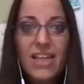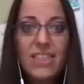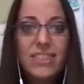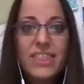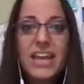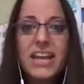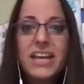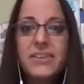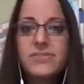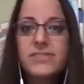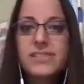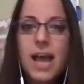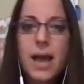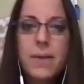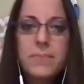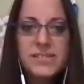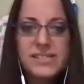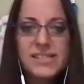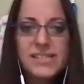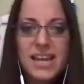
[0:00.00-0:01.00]
Think of
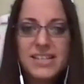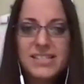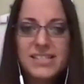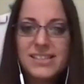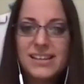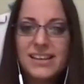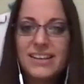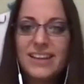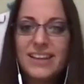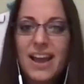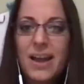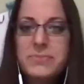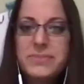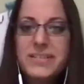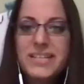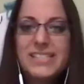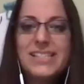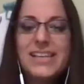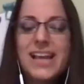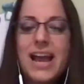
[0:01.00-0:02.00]
Thomas Edison. How
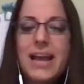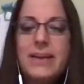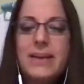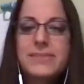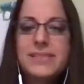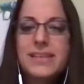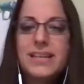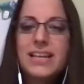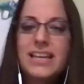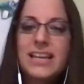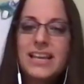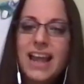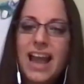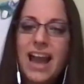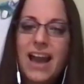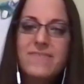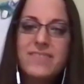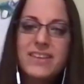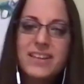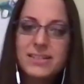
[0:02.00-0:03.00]
many times did he
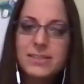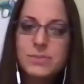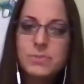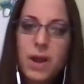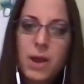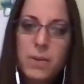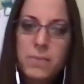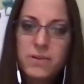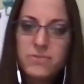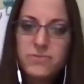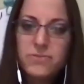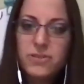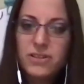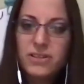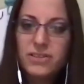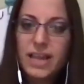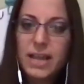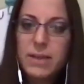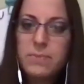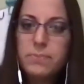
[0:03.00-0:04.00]
have the experiment for the
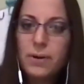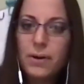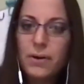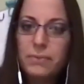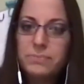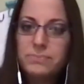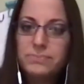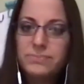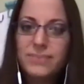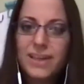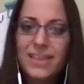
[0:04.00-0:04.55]
light bulb?